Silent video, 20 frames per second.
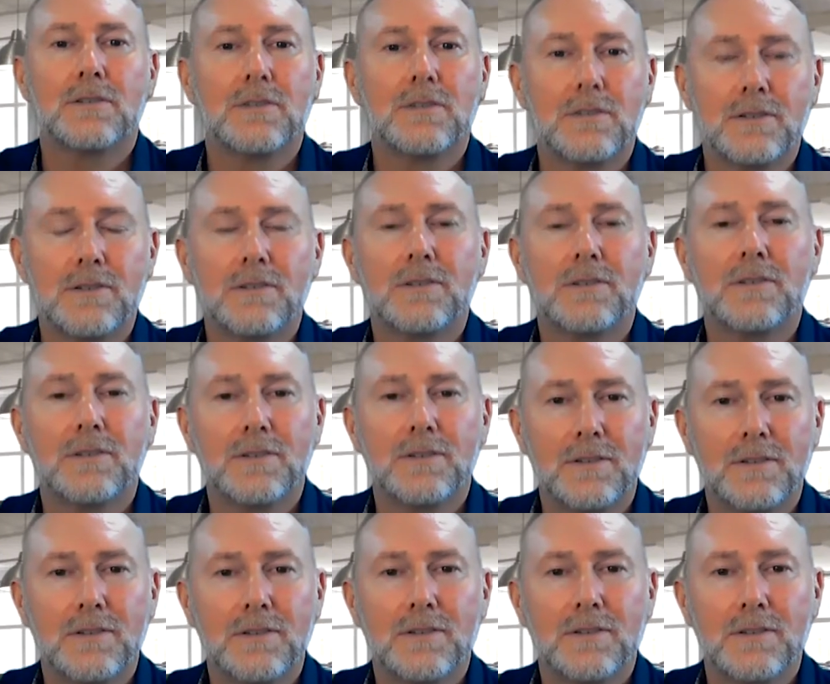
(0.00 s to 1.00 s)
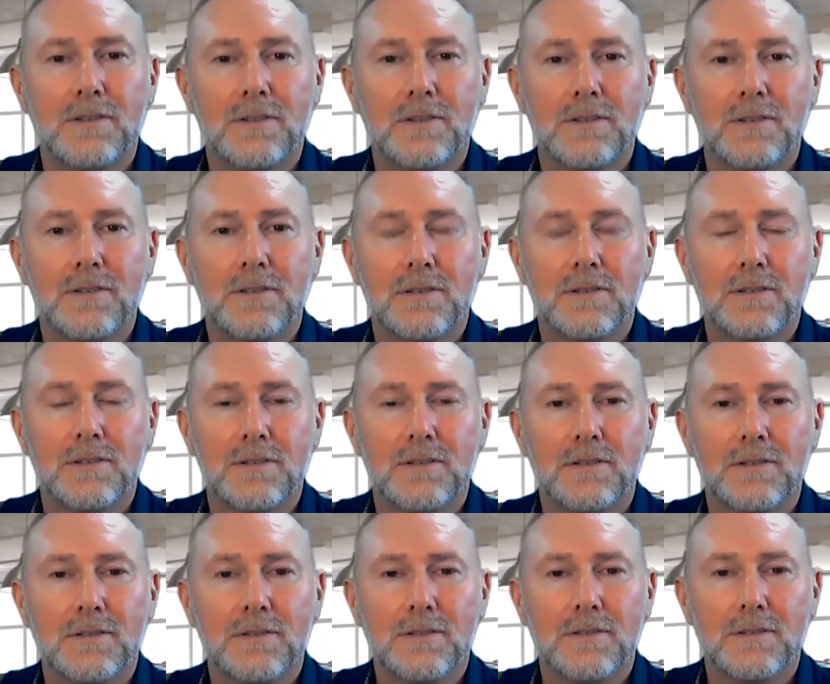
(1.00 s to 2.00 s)

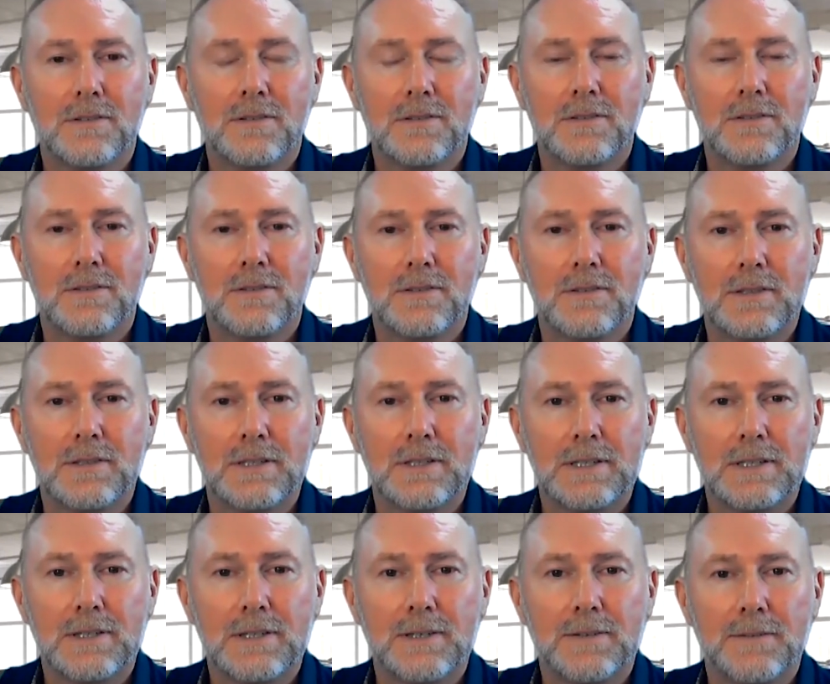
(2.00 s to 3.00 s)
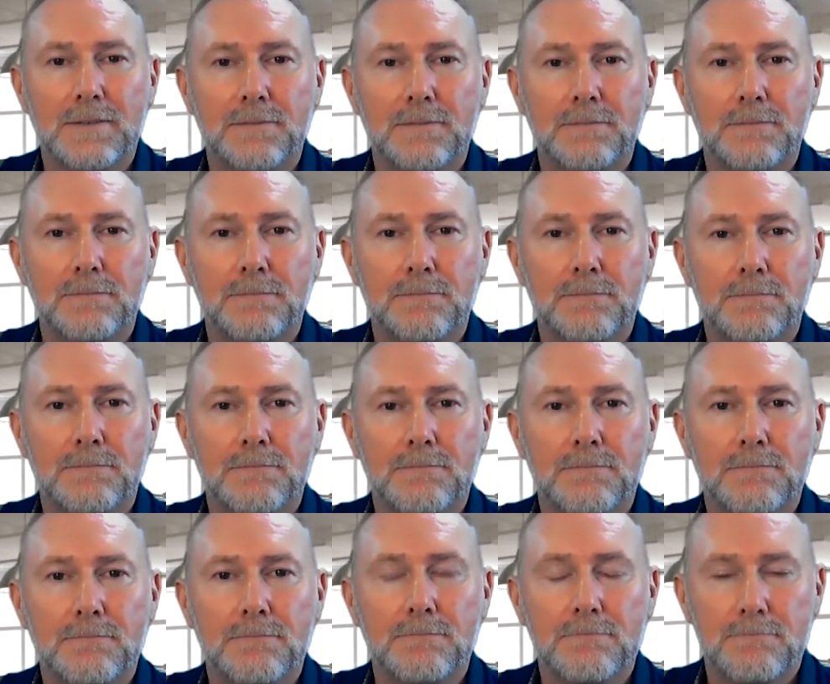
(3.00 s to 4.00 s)

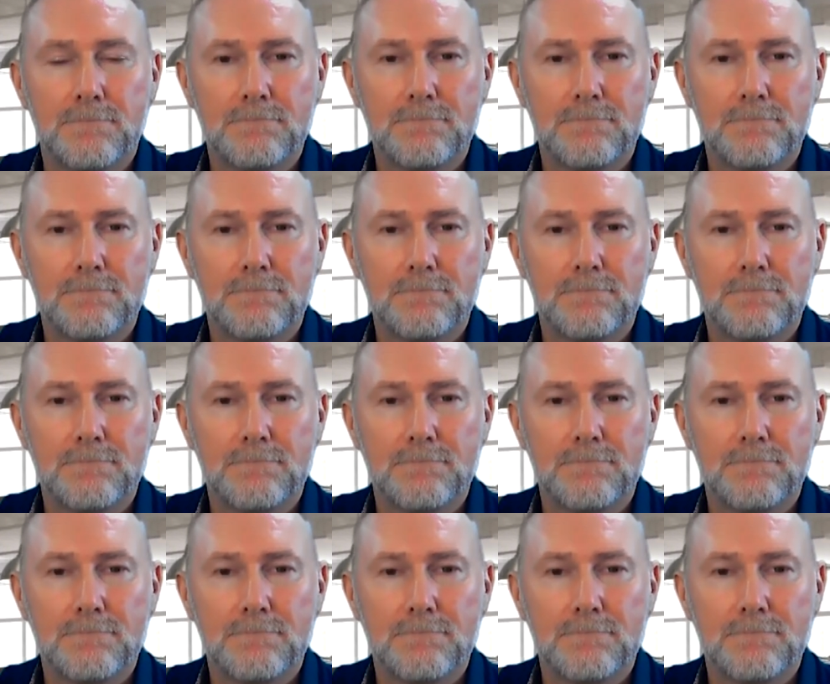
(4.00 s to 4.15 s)
This person isn't speaking.